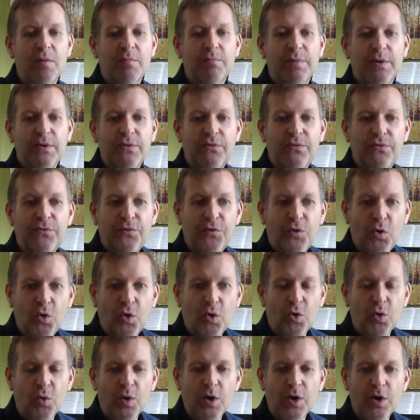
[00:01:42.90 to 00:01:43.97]

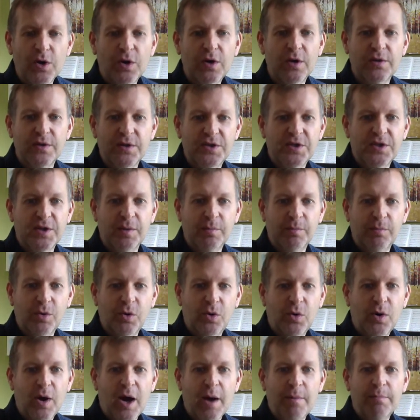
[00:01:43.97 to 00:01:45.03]
before we look at the
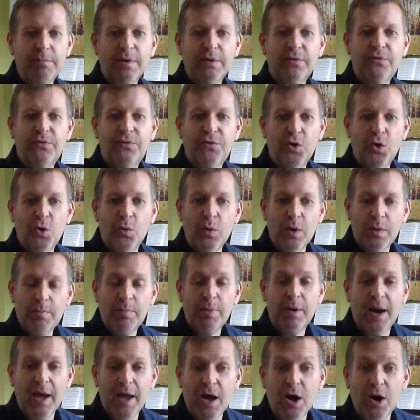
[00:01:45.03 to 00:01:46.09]
symbol and before we
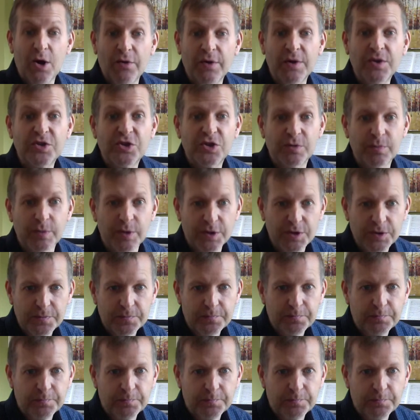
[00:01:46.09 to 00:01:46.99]
play our instrument.